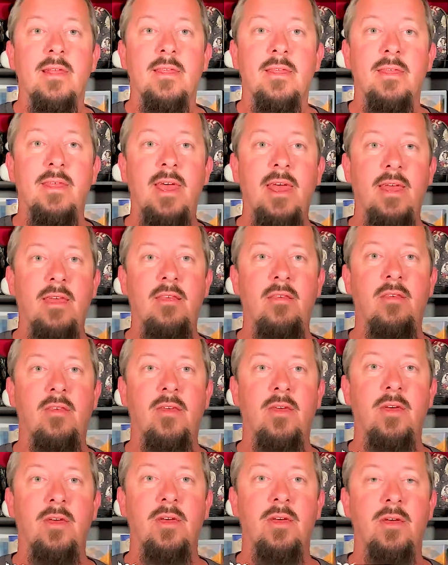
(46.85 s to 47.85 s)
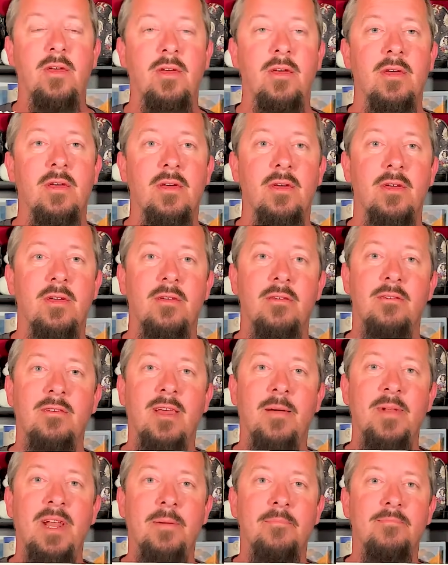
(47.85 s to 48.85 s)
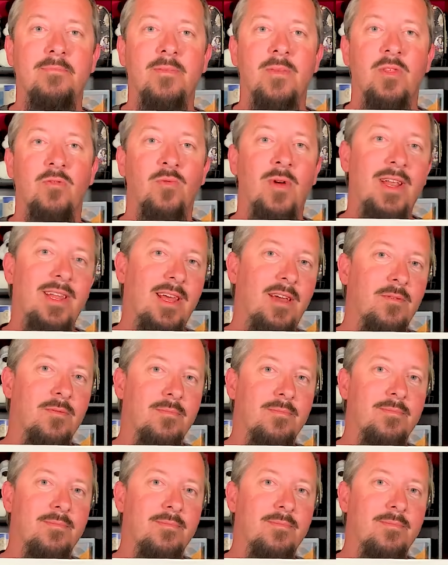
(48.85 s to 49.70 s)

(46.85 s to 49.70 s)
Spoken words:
This is coming up right now.